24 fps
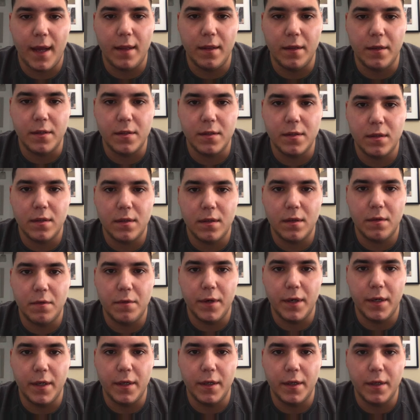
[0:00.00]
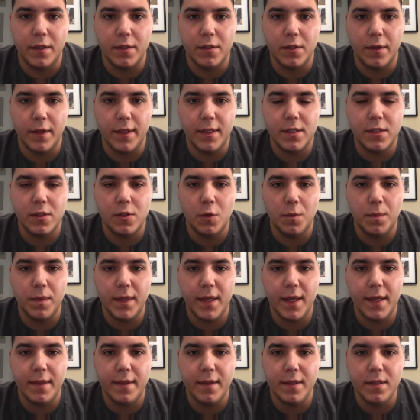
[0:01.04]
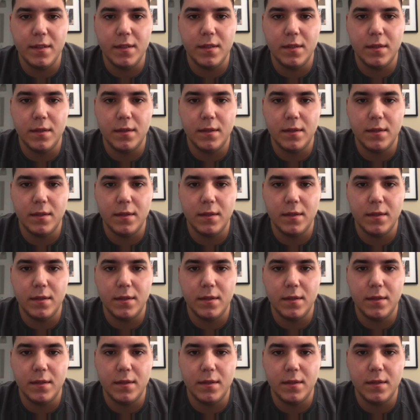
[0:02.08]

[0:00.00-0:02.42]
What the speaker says: looks really good. So let's duplicate this.